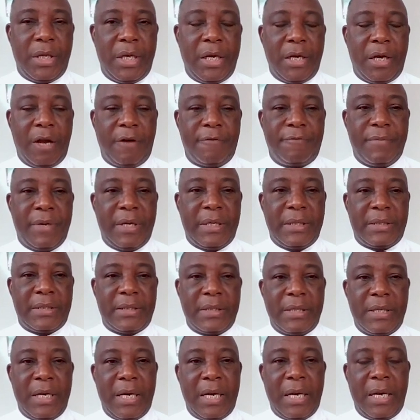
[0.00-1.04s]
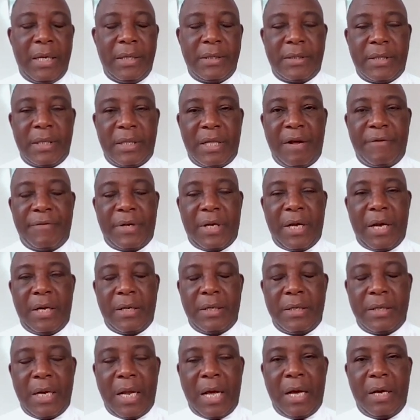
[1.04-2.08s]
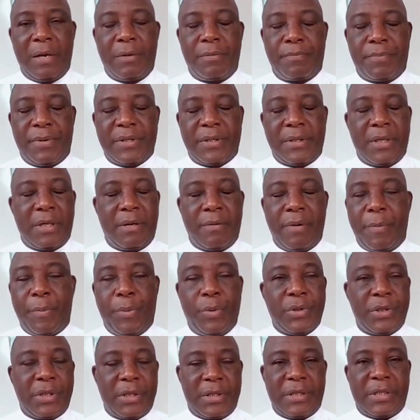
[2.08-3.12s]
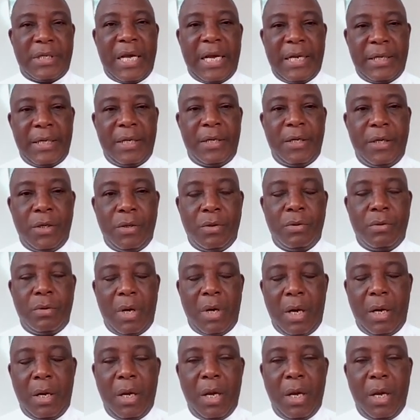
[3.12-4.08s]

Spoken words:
The government in South Africa, now President Ramaphosa, signed a new